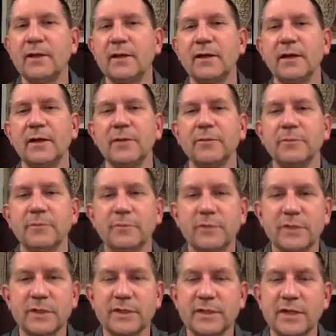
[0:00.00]

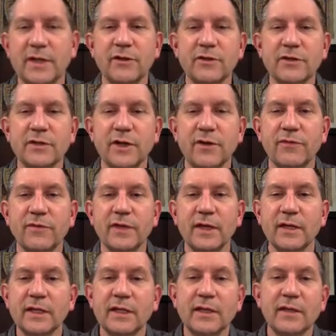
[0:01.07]
To tell yourself
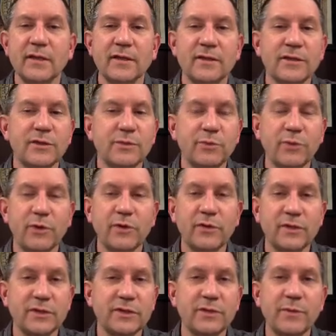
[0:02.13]
that this
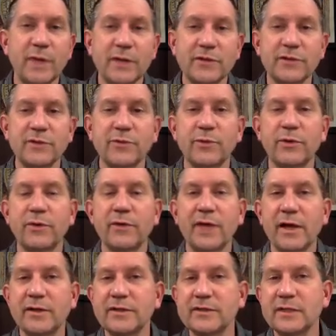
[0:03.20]
demonstrative
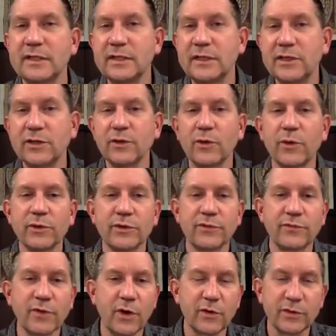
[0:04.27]
pronoun is the near or the
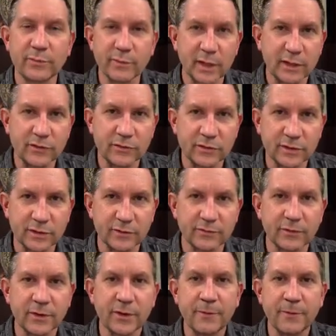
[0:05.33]
far demonstrative.